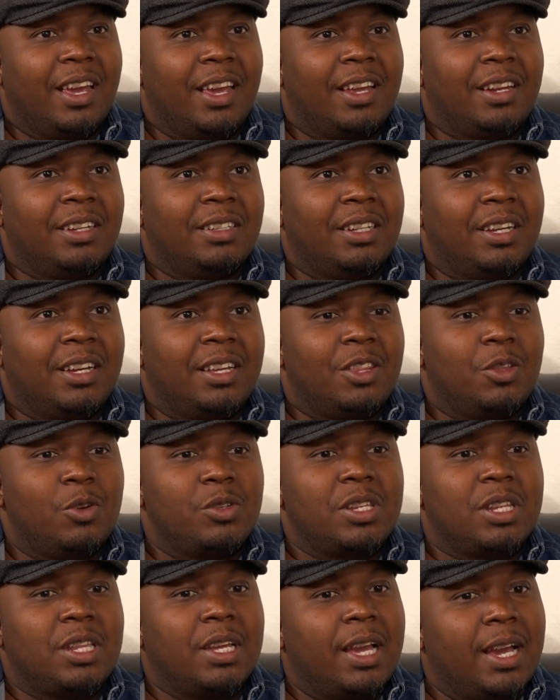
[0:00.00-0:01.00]
And
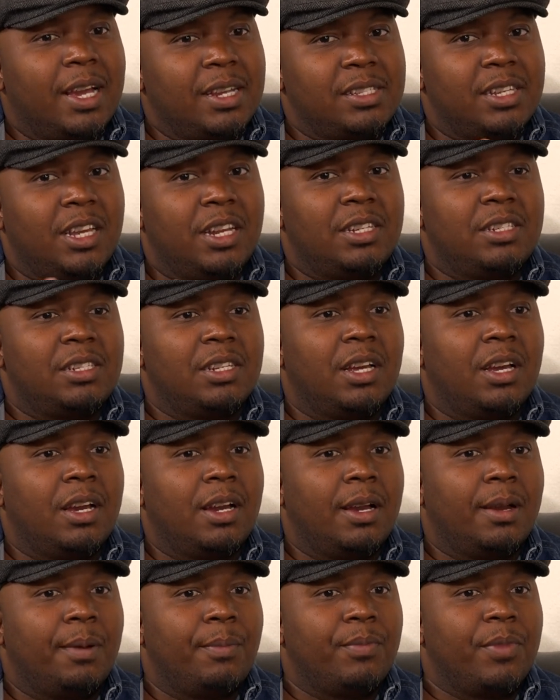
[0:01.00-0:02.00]
those are the guys that
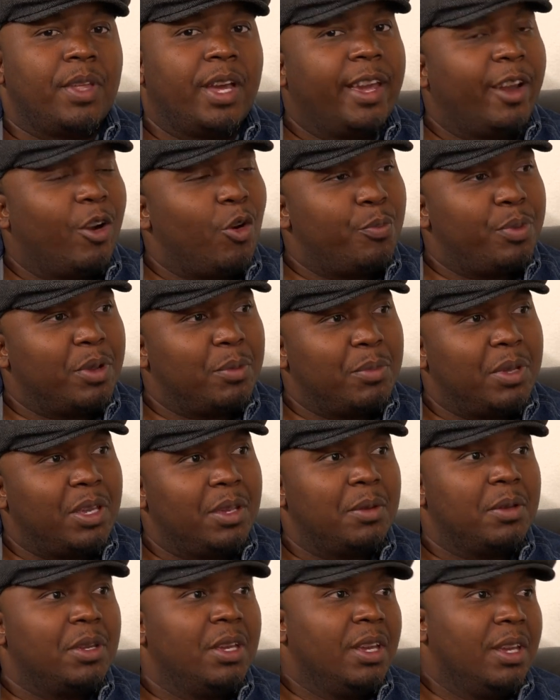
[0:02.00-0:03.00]
are helping
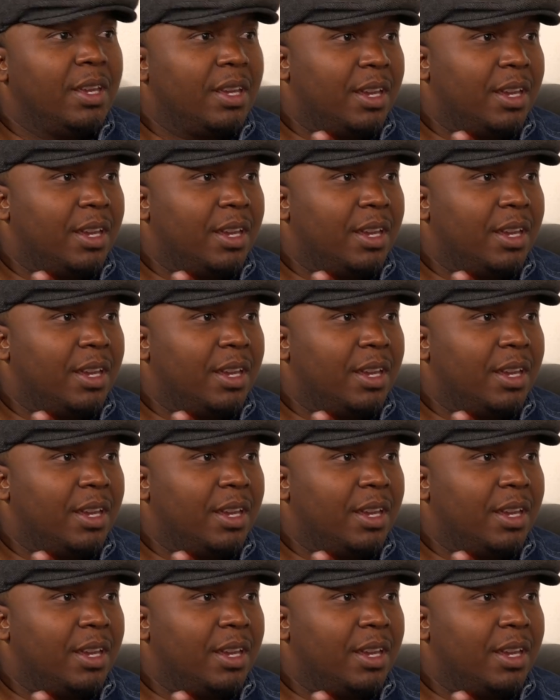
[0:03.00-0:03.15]
me,